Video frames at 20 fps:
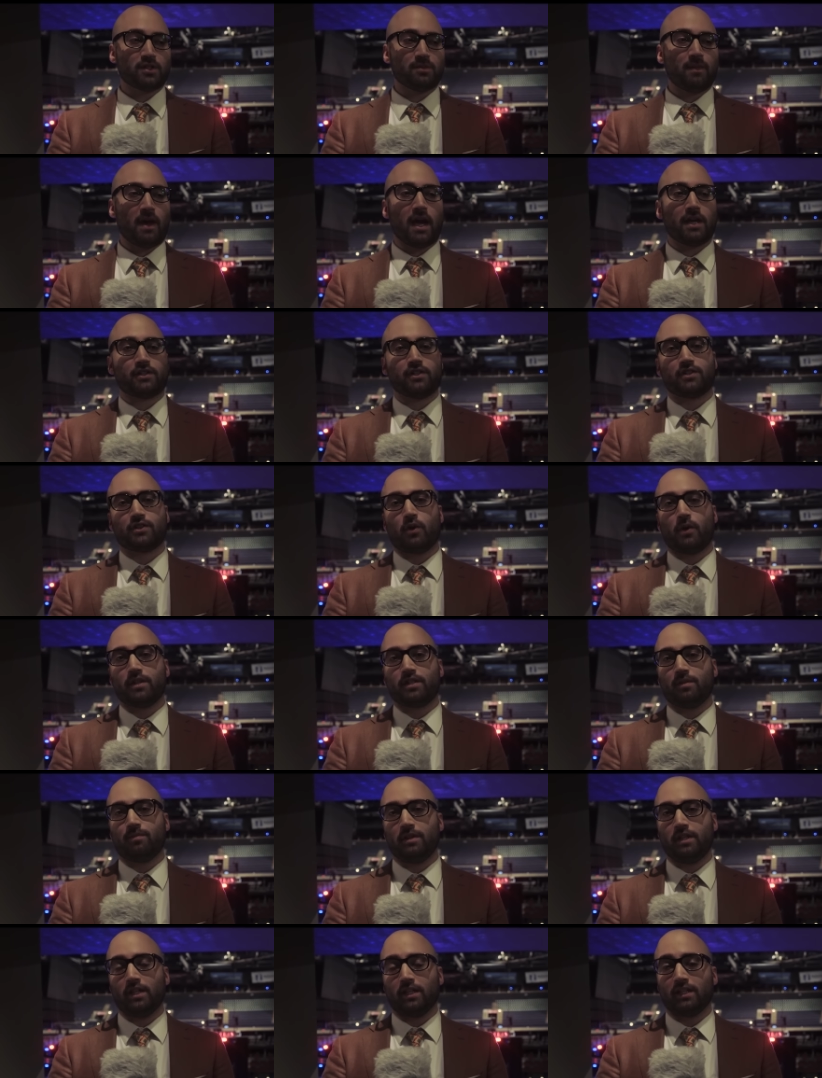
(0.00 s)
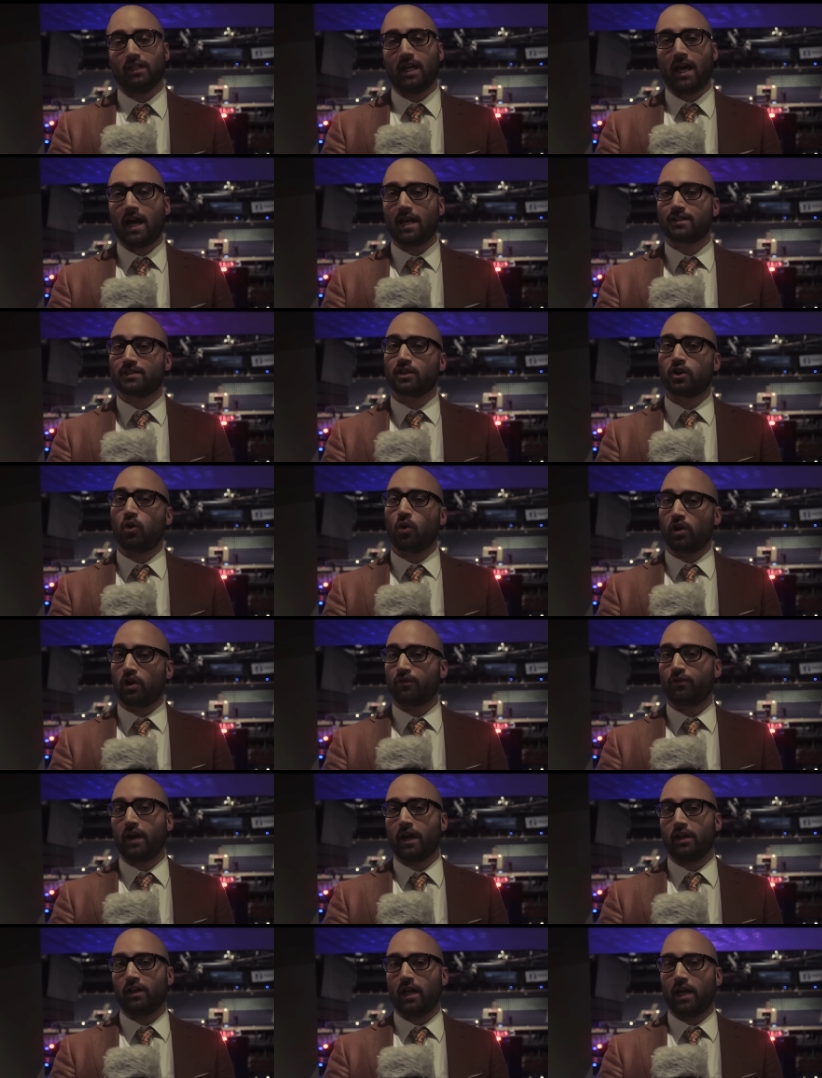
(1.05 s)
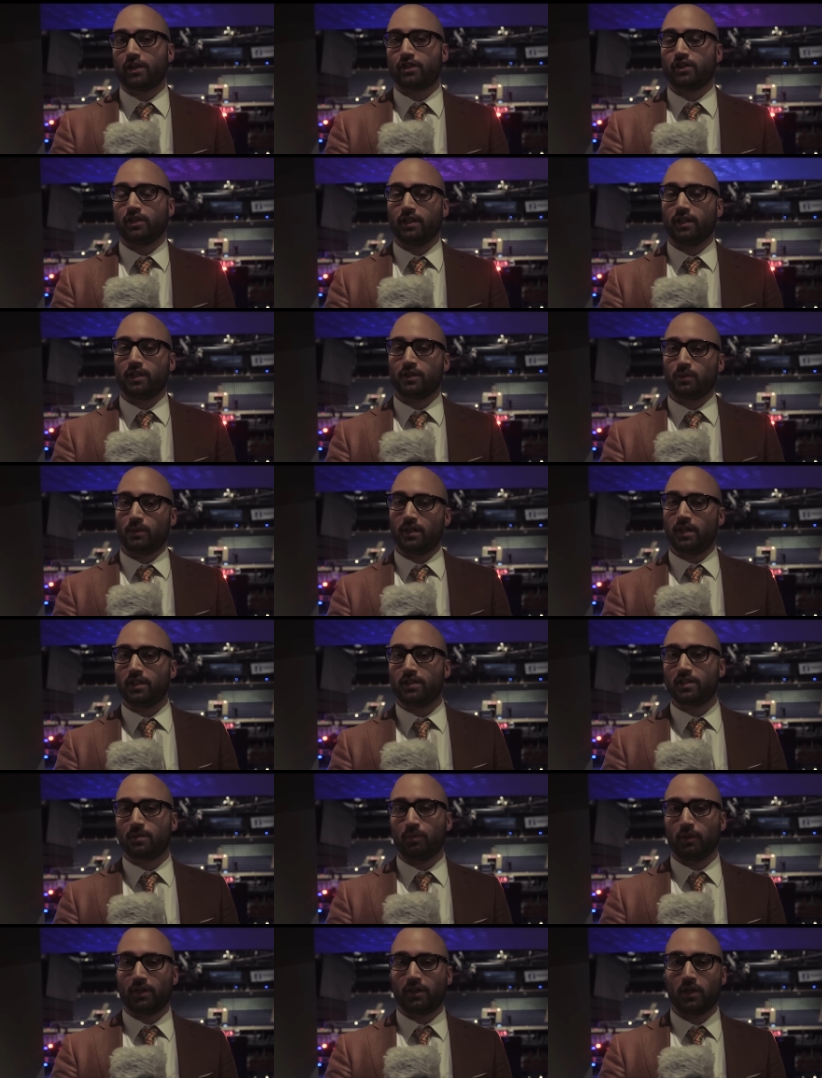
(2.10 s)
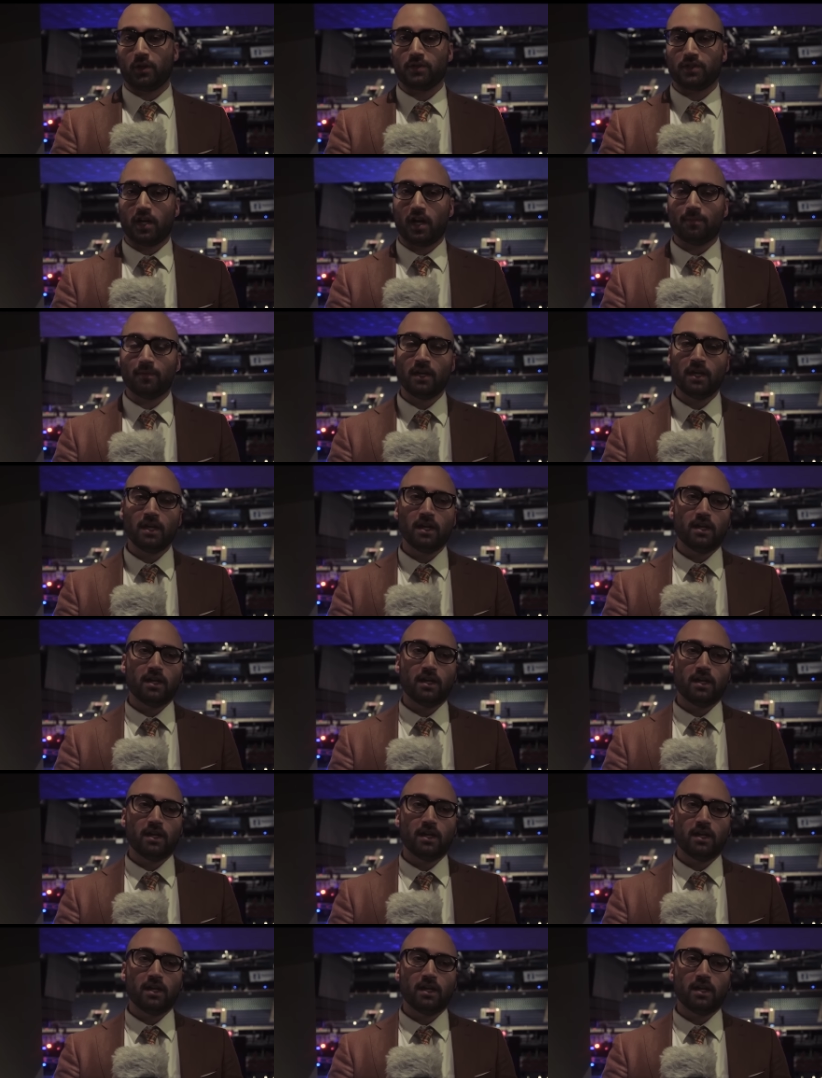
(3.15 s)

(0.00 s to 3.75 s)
match is going to be the last quarterfinal, actually, because we did split those up.